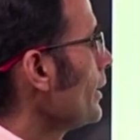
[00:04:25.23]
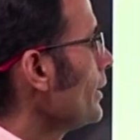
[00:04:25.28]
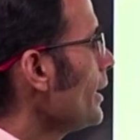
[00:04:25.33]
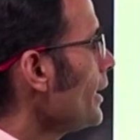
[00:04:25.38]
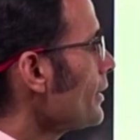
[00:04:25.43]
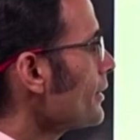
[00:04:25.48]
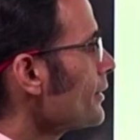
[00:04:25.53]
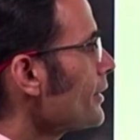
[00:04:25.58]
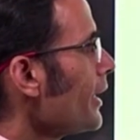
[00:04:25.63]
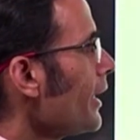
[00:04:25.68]

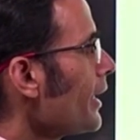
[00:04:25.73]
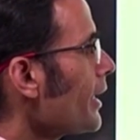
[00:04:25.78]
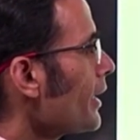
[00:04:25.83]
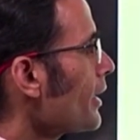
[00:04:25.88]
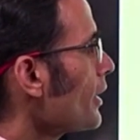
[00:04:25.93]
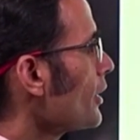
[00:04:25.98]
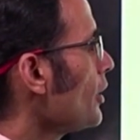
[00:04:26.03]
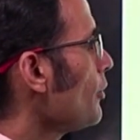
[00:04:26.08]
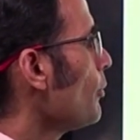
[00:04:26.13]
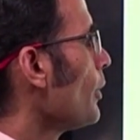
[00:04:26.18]
Let's take
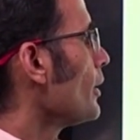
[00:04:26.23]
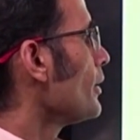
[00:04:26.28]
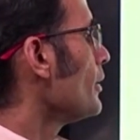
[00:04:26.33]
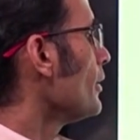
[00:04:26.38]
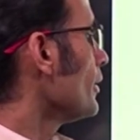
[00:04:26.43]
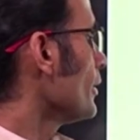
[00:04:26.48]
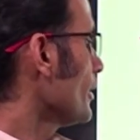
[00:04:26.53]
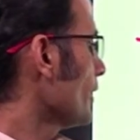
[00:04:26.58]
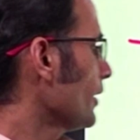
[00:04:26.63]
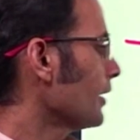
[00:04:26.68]
another
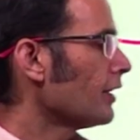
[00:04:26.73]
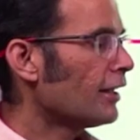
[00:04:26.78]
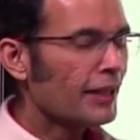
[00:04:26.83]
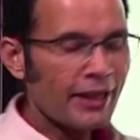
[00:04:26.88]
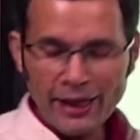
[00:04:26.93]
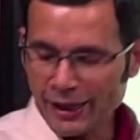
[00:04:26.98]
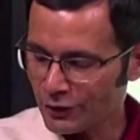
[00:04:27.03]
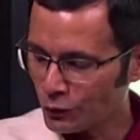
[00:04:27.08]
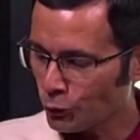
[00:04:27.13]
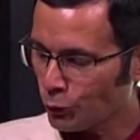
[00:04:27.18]
one,
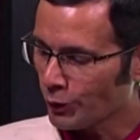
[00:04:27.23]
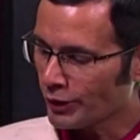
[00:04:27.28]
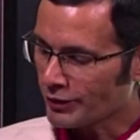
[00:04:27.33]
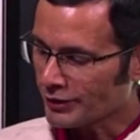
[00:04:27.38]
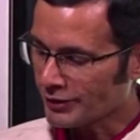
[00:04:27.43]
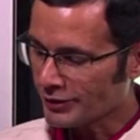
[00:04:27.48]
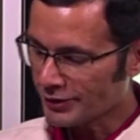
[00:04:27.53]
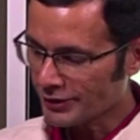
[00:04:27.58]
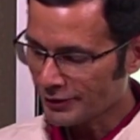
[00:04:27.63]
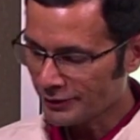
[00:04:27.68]

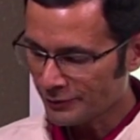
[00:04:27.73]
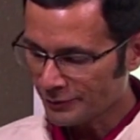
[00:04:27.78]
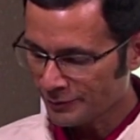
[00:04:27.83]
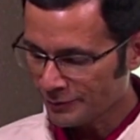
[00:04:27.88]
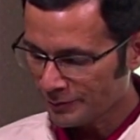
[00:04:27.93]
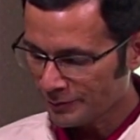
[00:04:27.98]
SOS.